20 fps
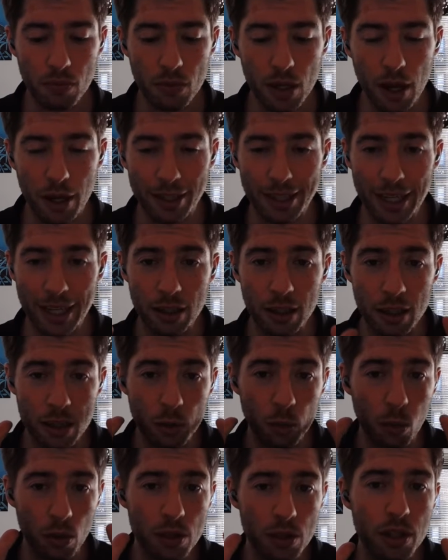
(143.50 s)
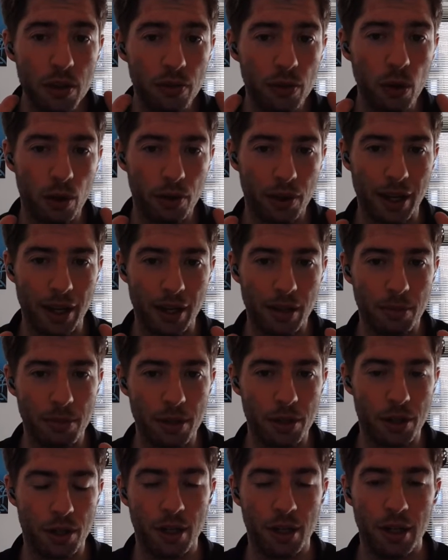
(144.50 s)
Okay, because once you've got that
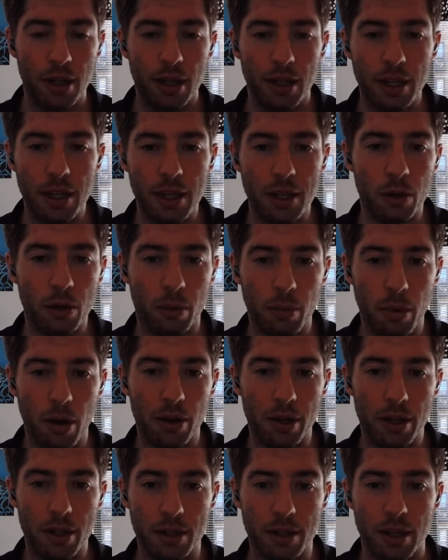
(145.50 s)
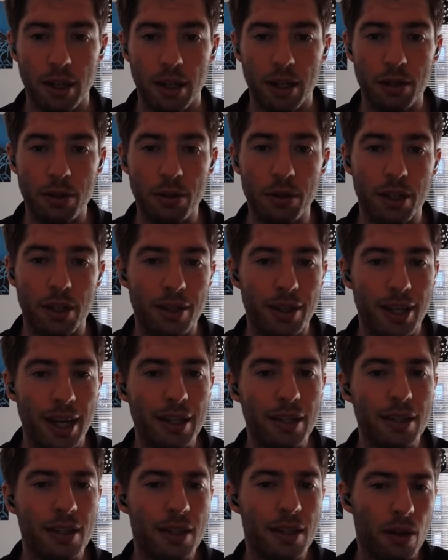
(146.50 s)
image in your mind, you can
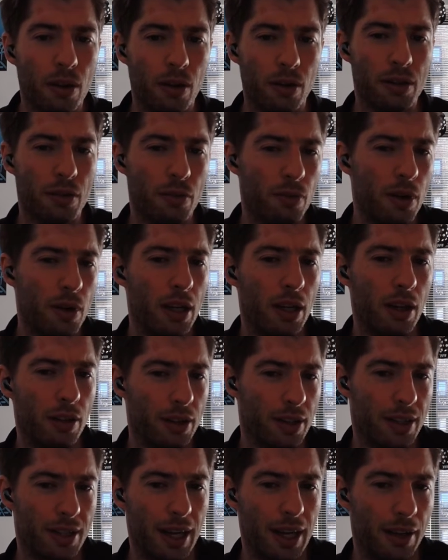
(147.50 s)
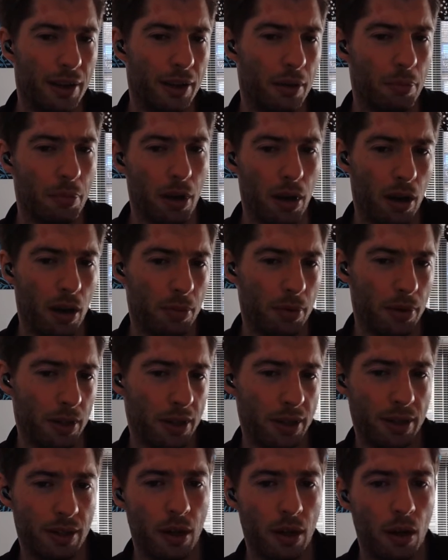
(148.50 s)
then start to really understand the
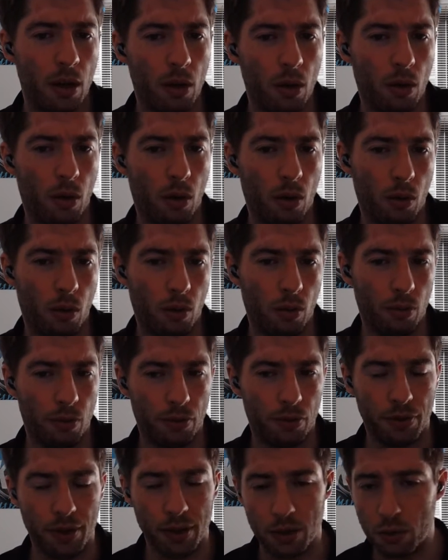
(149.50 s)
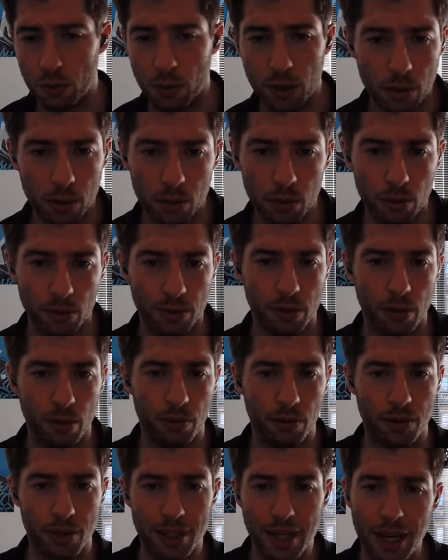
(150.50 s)
purpose of the drills,
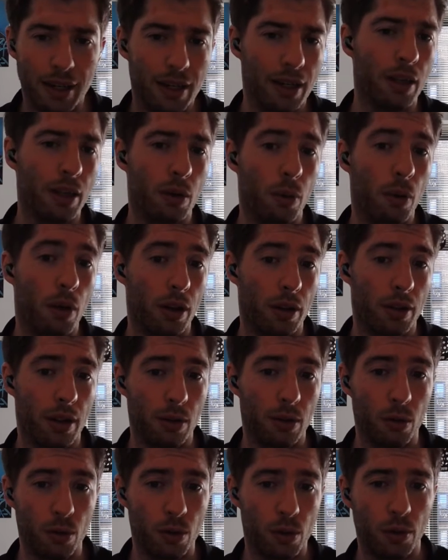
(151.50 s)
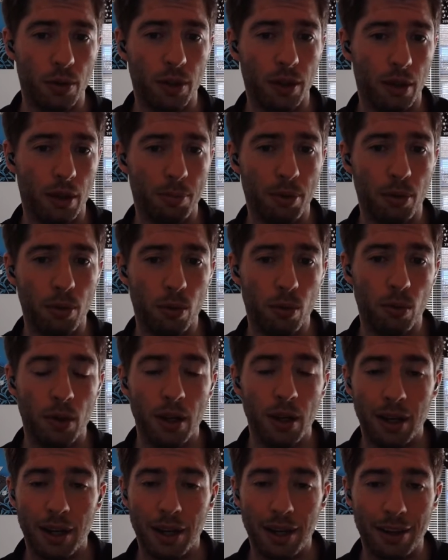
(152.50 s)
of the technique work that you're doing in the pool.
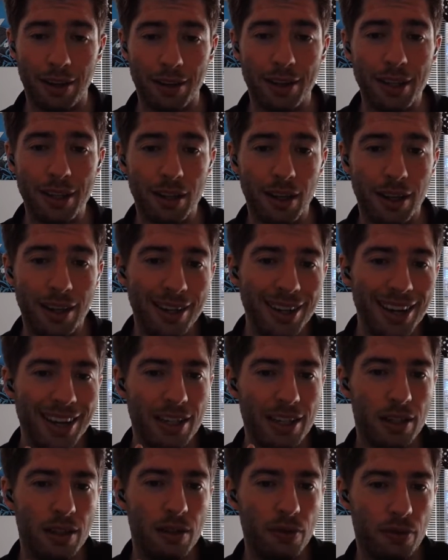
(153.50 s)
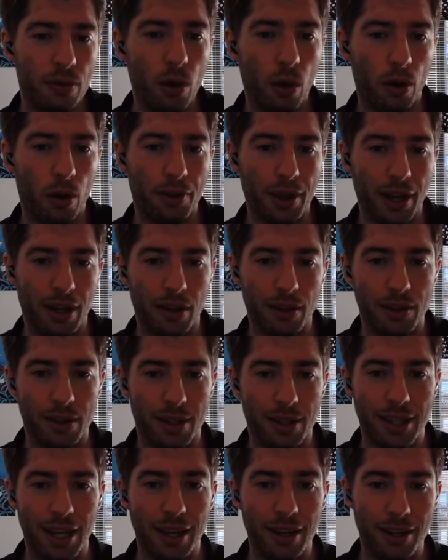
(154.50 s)
And I think unless you've got that
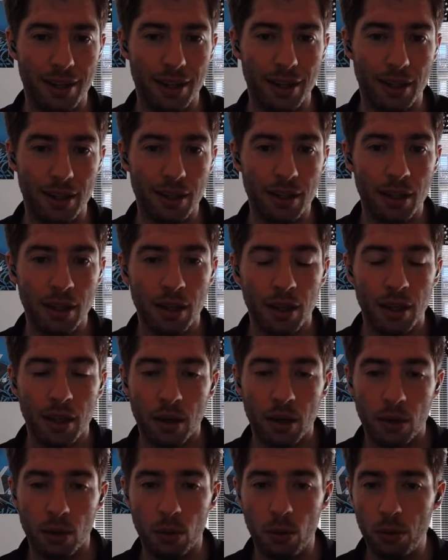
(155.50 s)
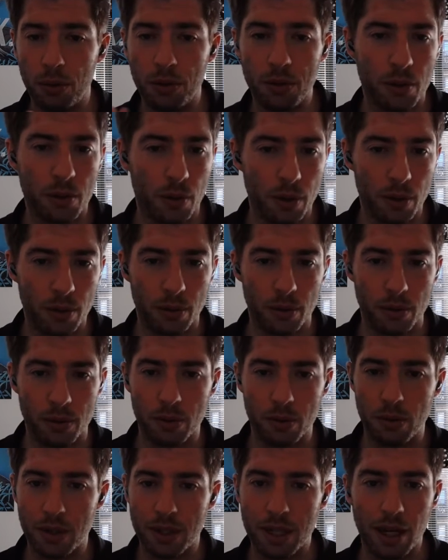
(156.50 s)
understanding, all the drills,
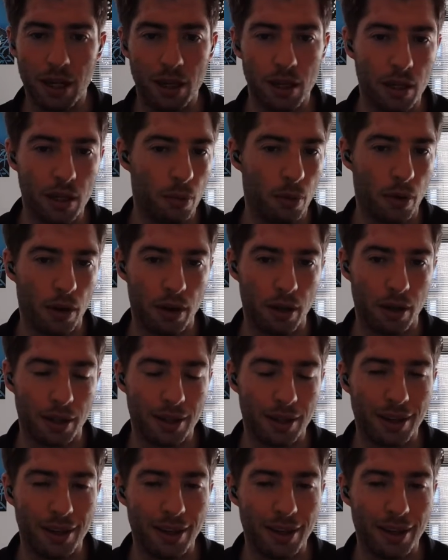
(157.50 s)
all the technique work,